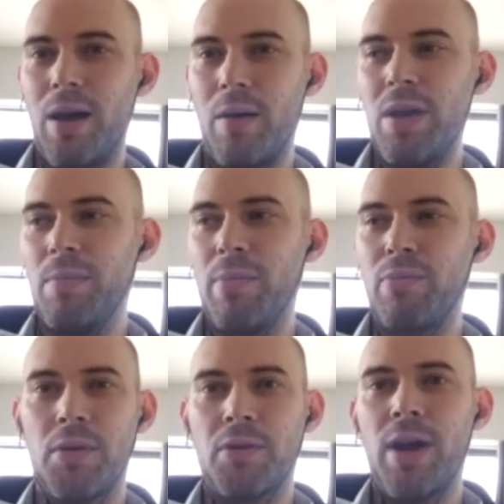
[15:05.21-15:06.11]
me and my
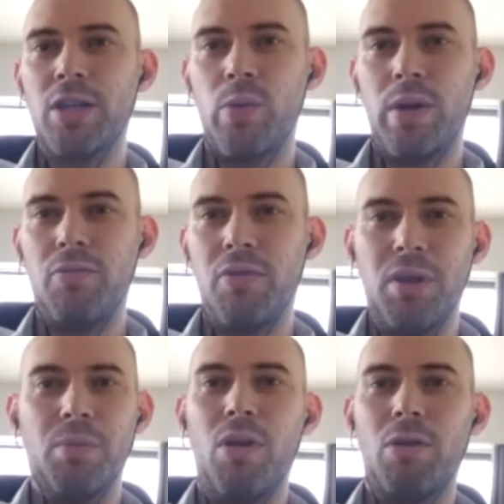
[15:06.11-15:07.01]
brother graduated from
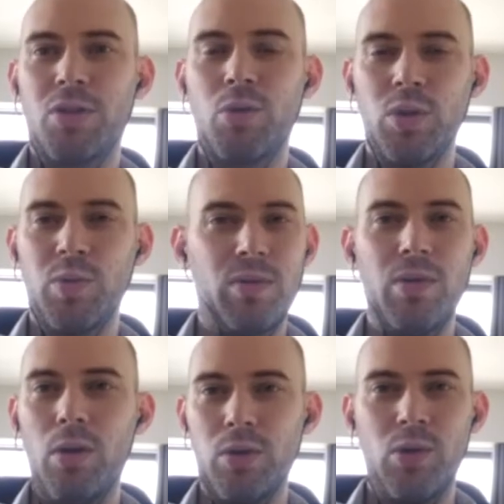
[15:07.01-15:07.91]
liberal arts schools with
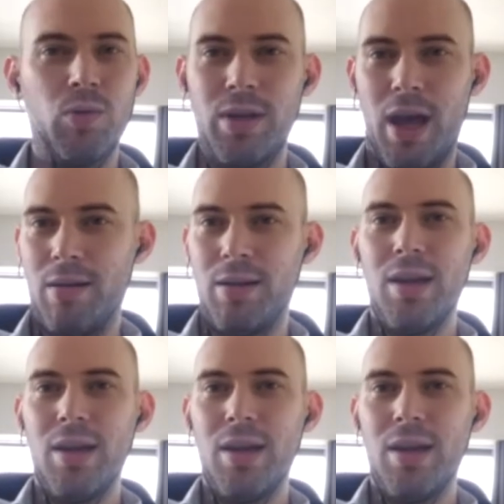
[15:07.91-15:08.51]
no student debt.